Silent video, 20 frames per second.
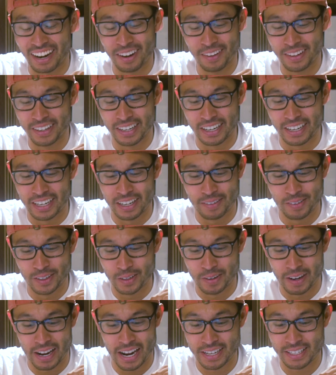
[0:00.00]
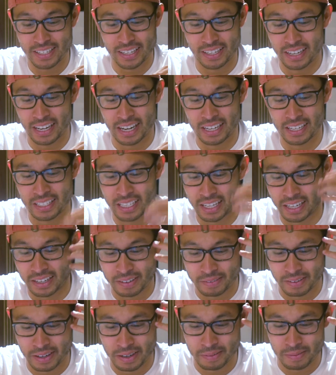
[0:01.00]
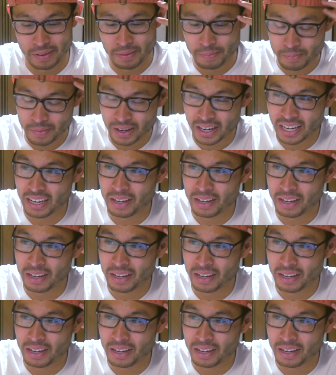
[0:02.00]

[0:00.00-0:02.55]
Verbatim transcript: I don't think I could ever do acid. I just no, I don't my, want my, to. My